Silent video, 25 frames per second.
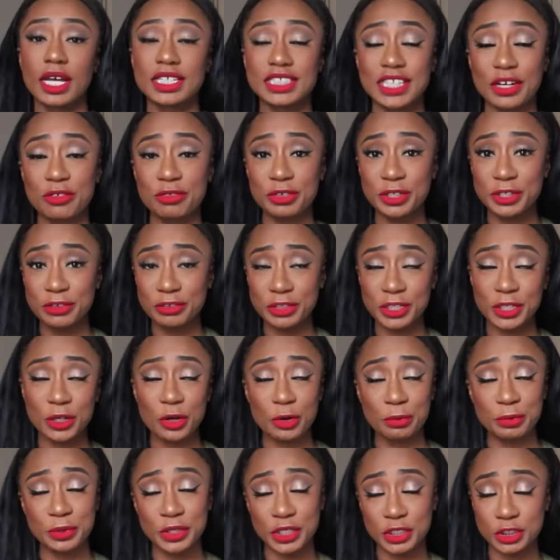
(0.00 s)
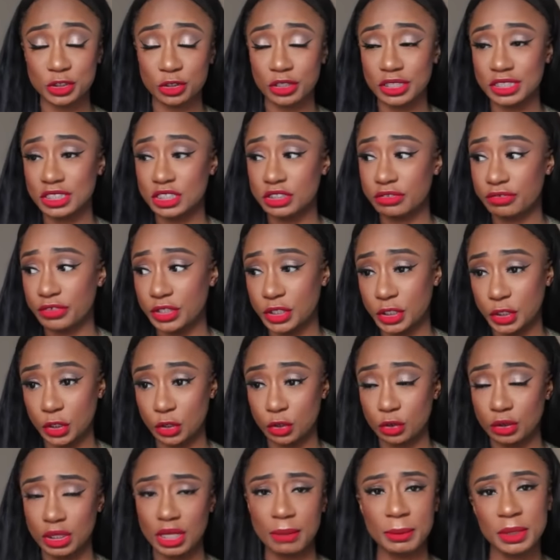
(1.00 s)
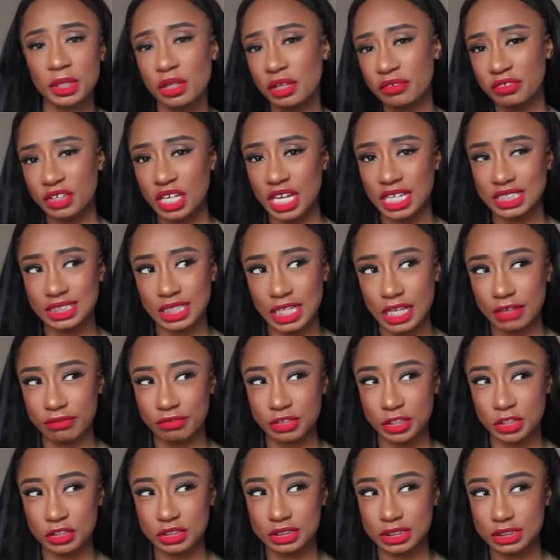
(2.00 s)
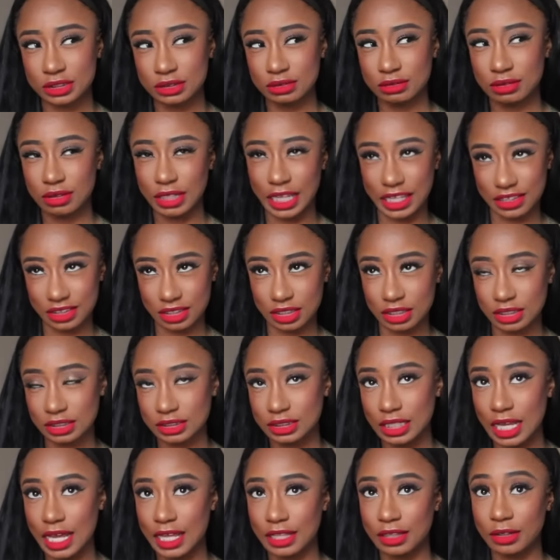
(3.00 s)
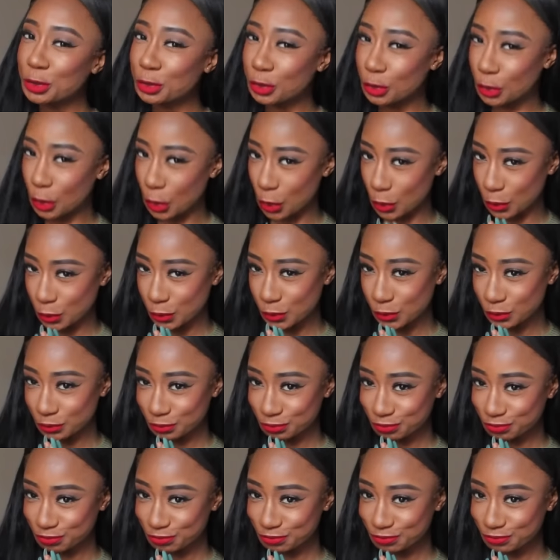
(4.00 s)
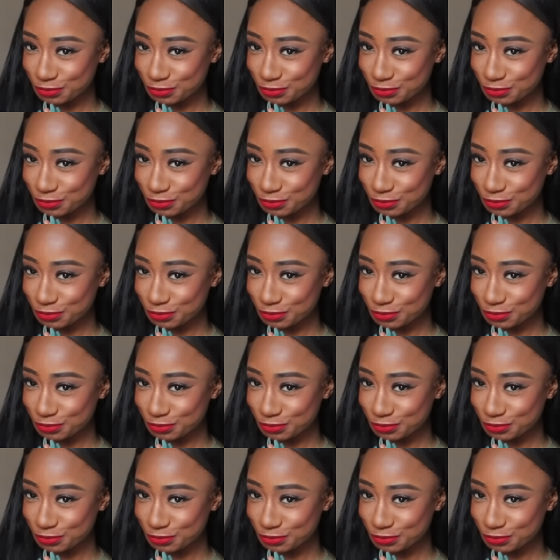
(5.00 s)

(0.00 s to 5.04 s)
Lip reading: So guys, I really hope you enjoyed this video. Let me know if you guys like videos like this. Let me know.